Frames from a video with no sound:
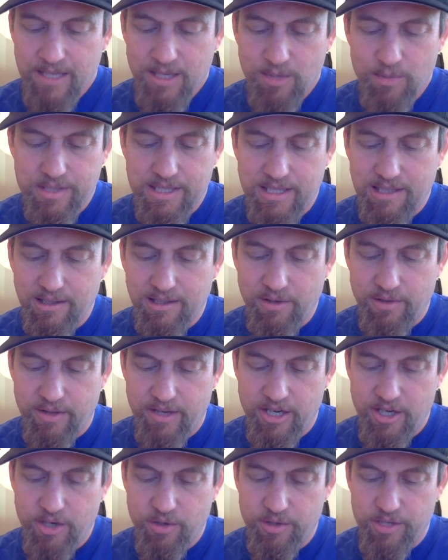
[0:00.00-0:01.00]
It was clear
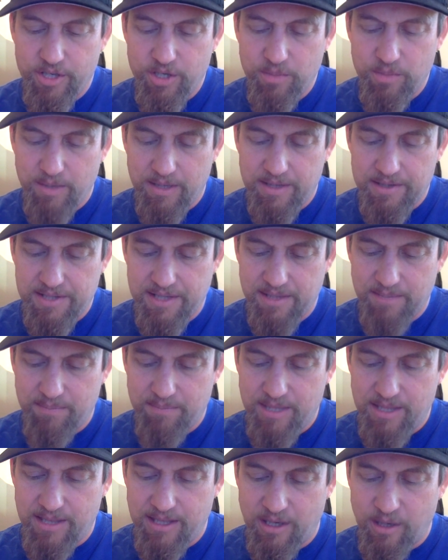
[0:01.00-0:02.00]
that no humans had
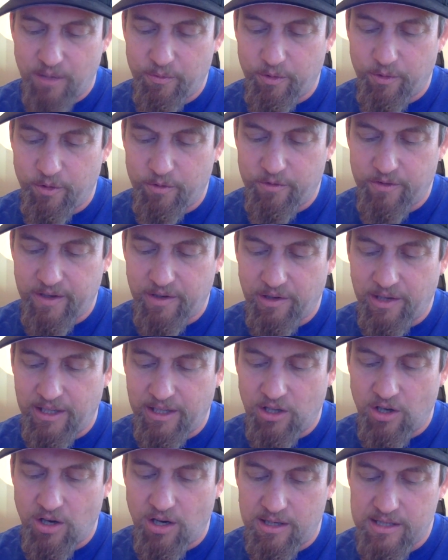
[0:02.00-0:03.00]
been there for a very
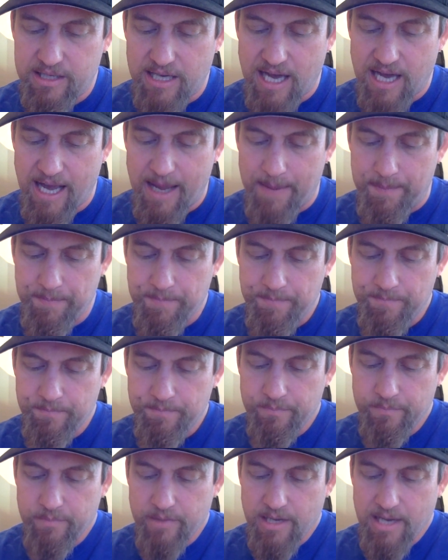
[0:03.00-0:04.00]
long time.
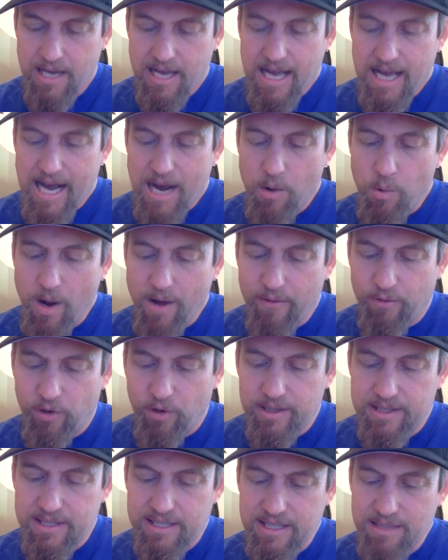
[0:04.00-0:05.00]

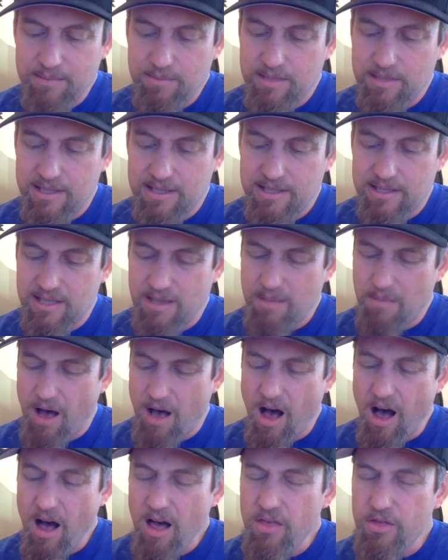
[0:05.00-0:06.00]
However, it seemed that
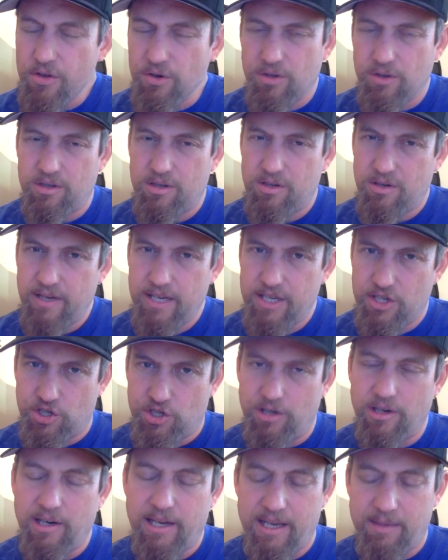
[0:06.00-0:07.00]
some other
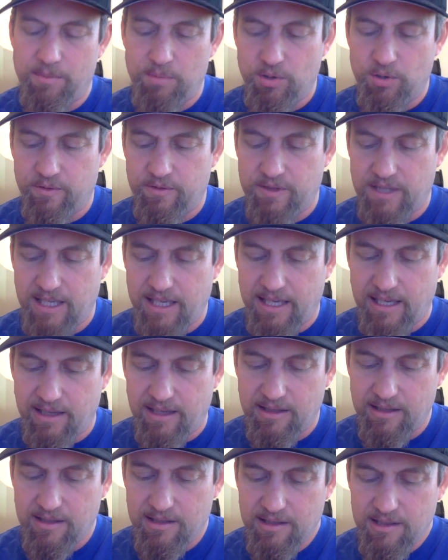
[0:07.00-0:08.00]
creature had moved in.
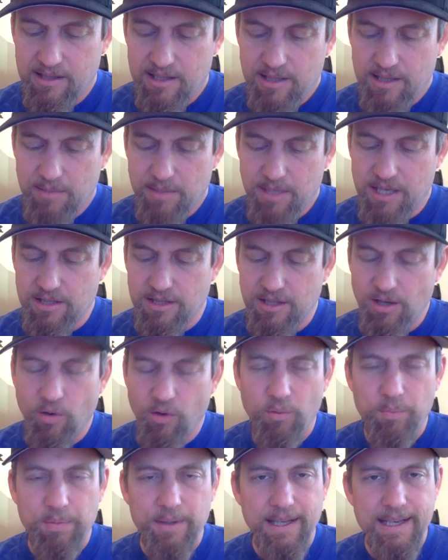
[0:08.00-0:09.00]
because the
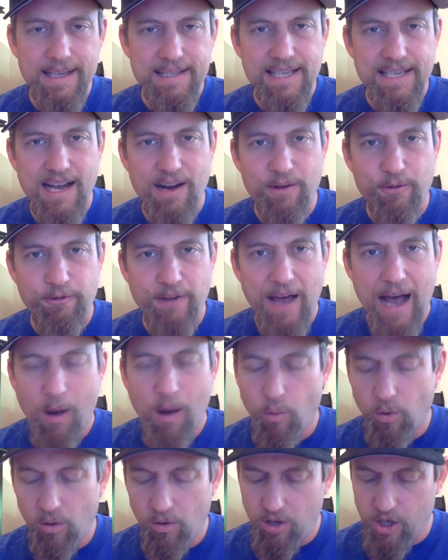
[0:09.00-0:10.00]
whole place had a
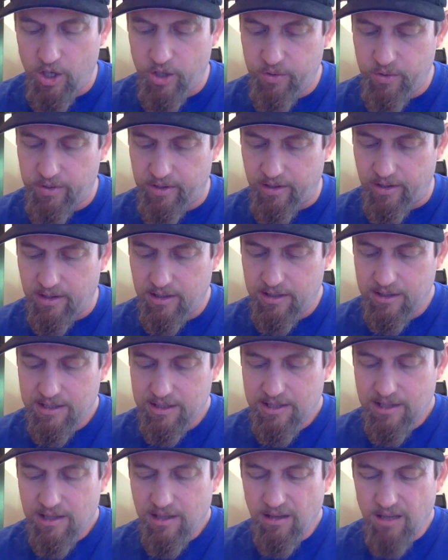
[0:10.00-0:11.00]
foul odor.
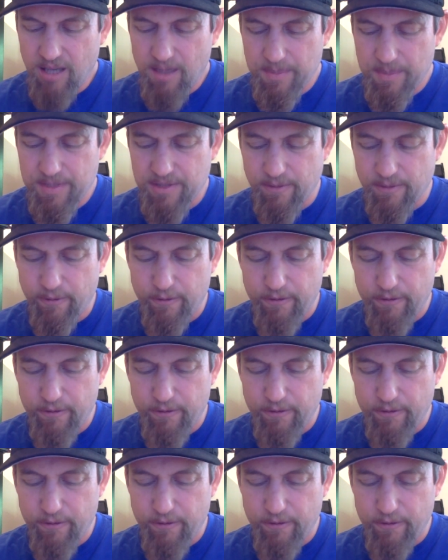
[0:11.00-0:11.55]
Lumps of